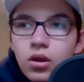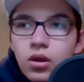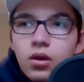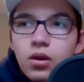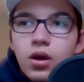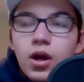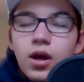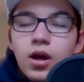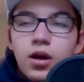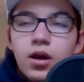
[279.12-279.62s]

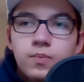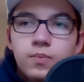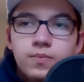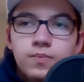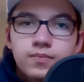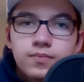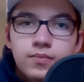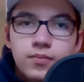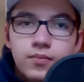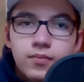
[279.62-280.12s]
Um,
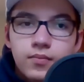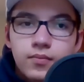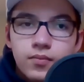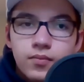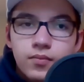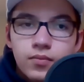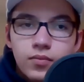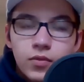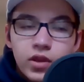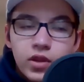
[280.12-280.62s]

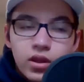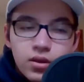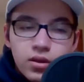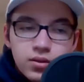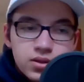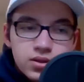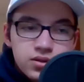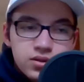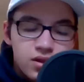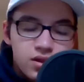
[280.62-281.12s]

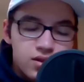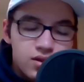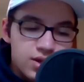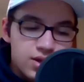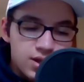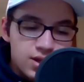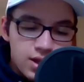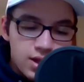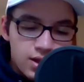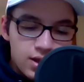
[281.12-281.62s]
Another
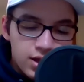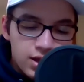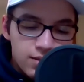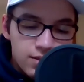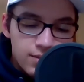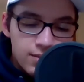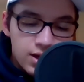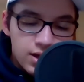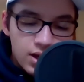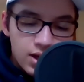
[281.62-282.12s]
thing that I like
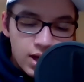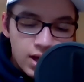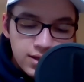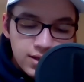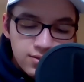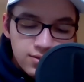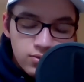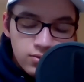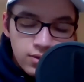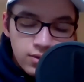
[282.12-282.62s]
about it, I
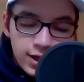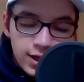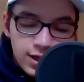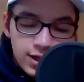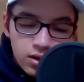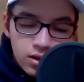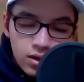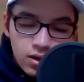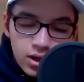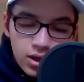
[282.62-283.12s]
do like